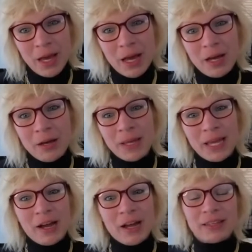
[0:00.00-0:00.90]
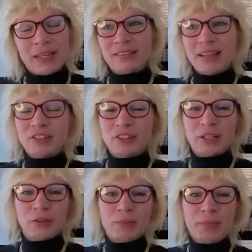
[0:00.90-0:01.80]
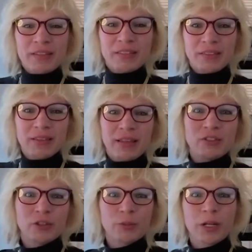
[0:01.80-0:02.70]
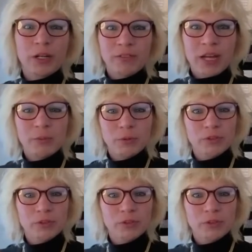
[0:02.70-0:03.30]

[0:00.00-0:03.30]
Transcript: I think it's actually on the basis that they just weren't available.